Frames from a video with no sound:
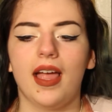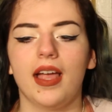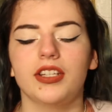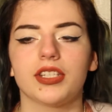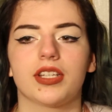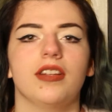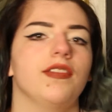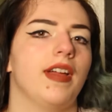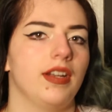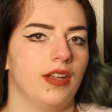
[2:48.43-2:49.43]
I just
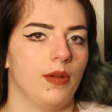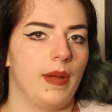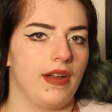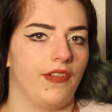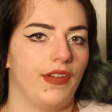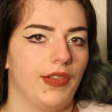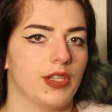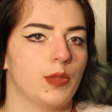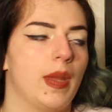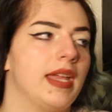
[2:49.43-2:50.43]
couldn't find a good way to fill the
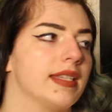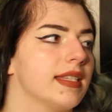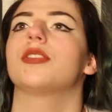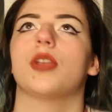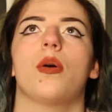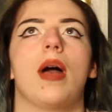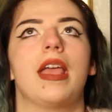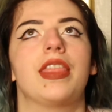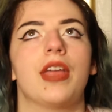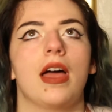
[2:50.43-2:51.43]
space, so
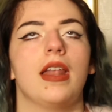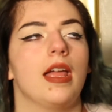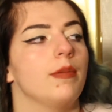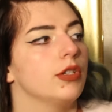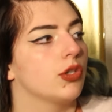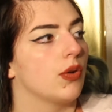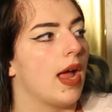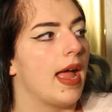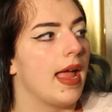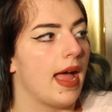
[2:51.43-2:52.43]
I thought I would
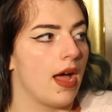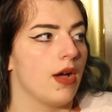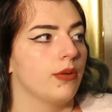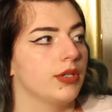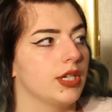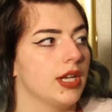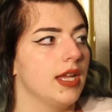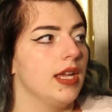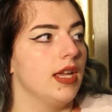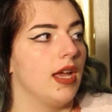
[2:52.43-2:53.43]
try out
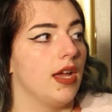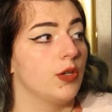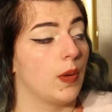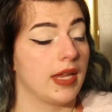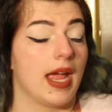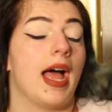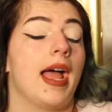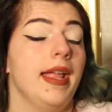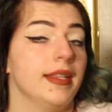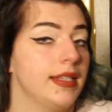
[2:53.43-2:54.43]
a 20
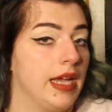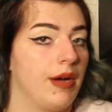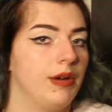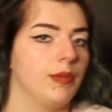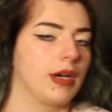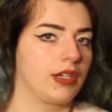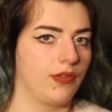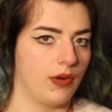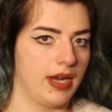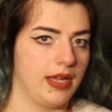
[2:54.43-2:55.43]
high and see how it worked
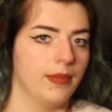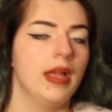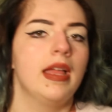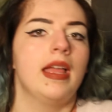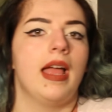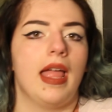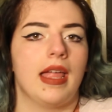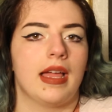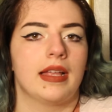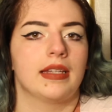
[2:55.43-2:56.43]
for him,
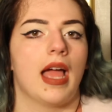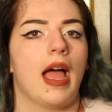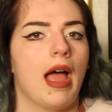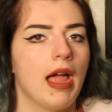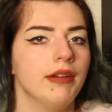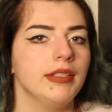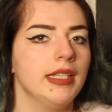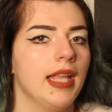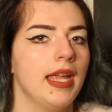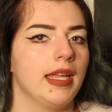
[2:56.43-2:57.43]
and I
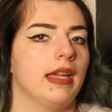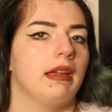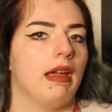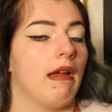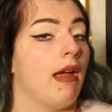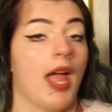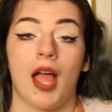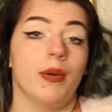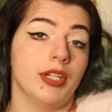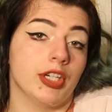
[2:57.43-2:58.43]
really like
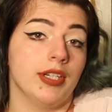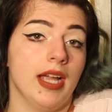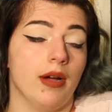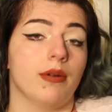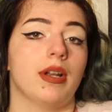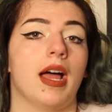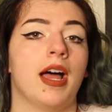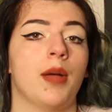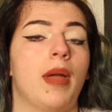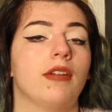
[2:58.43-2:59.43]
how it turned out.
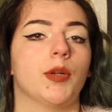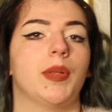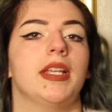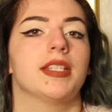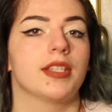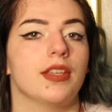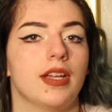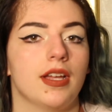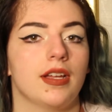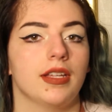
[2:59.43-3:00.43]
I replaced
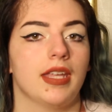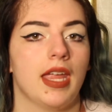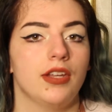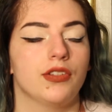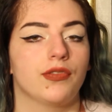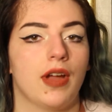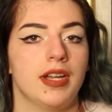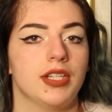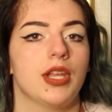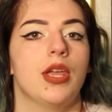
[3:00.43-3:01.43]
the cage
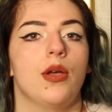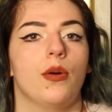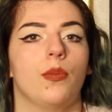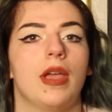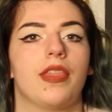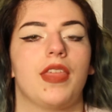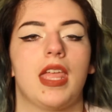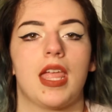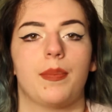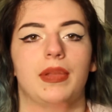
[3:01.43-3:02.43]
front with
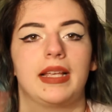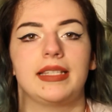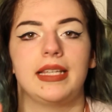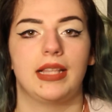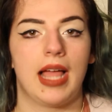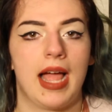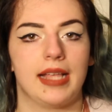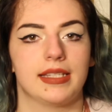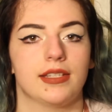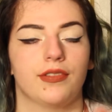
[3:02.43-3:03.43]
a
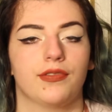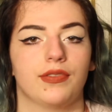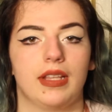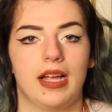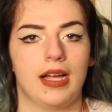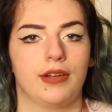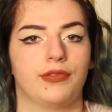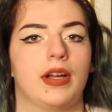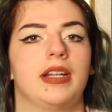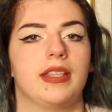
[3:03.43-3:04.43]
plexiglass
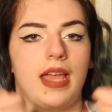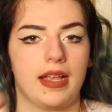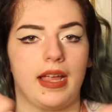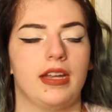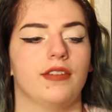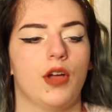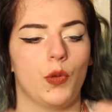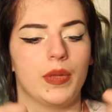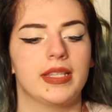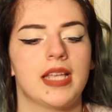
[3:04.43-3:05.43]
front that kind of
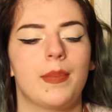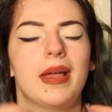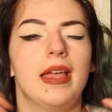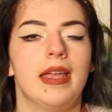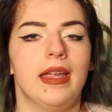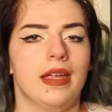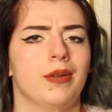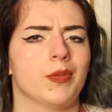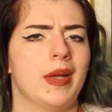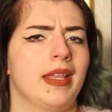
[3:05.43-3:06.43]
opens up. It
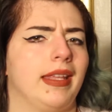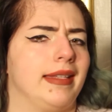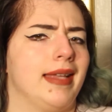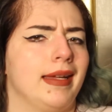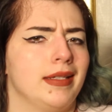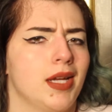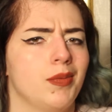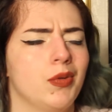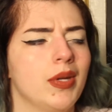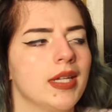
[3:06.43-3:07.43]
was my second
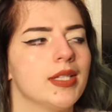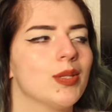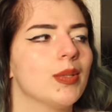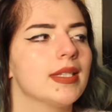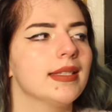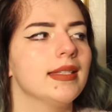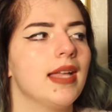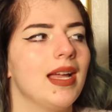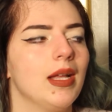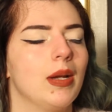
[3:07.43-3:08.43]
time doing it, so it's
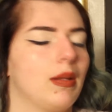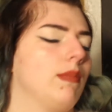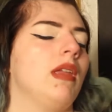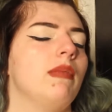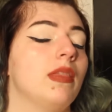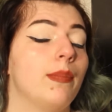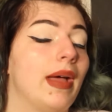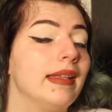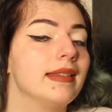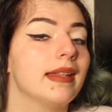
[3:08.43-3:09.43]
not maybe the
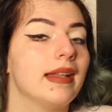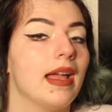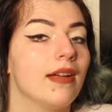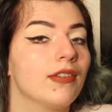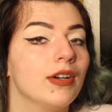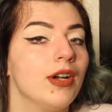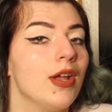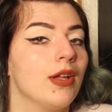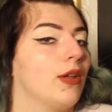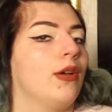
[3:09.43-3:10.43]
best that it ever
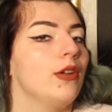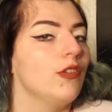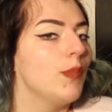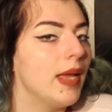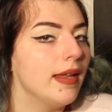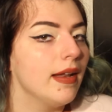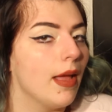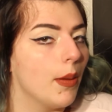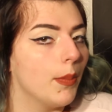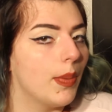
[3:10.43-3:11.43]
could have been,
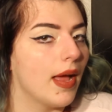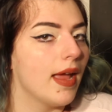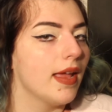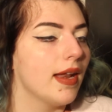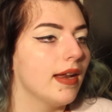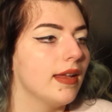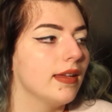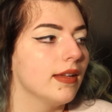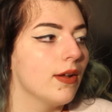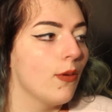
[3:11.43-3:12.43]
but
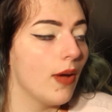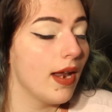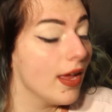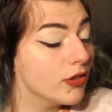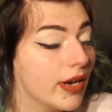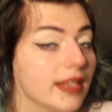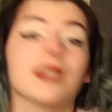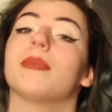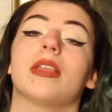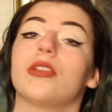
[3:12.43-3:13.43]
you know what, I tried
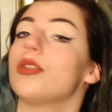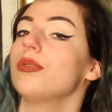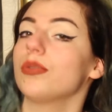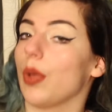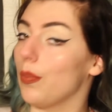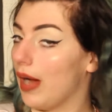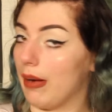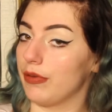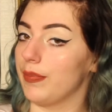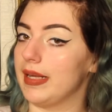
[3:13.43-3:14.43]
something new, so I'm
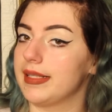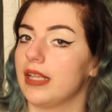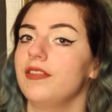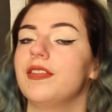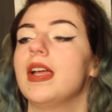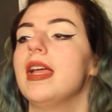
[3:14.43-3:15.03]
proud of myself.